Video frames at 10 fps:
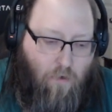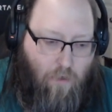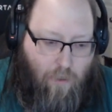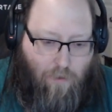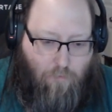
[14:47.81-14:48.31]

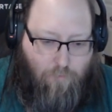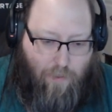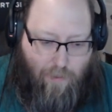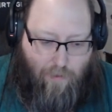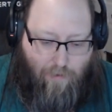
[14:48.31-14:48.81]

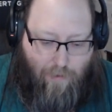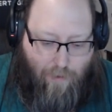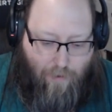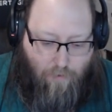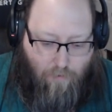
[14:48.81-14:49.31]
and
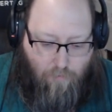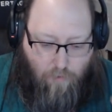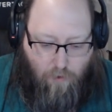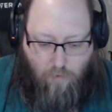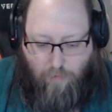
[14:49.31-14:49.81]
then
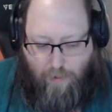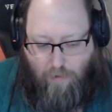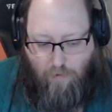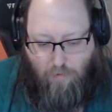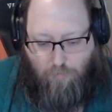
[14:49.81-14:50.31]
know
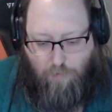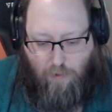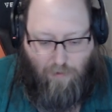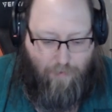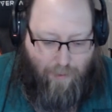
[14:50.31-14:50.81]
when
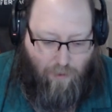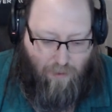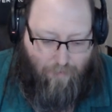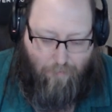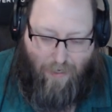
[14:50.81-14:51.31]
those limitations
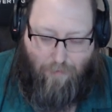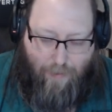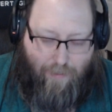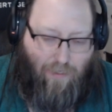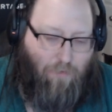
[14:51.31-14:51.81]
can be
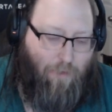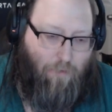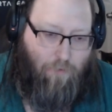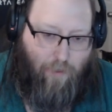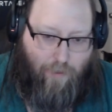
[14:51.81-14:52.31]
bypassed by a
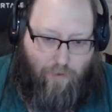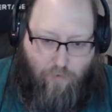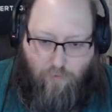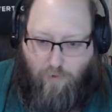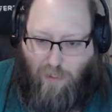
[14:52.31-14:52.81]

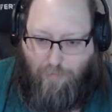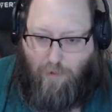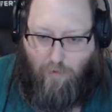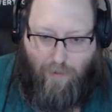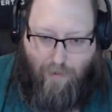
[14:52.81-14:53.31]
plugin or some
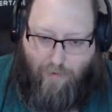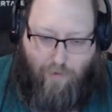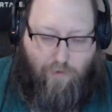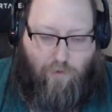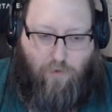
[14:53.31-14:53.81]
other kind of thing
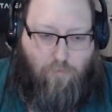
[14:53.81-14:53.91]
you can do.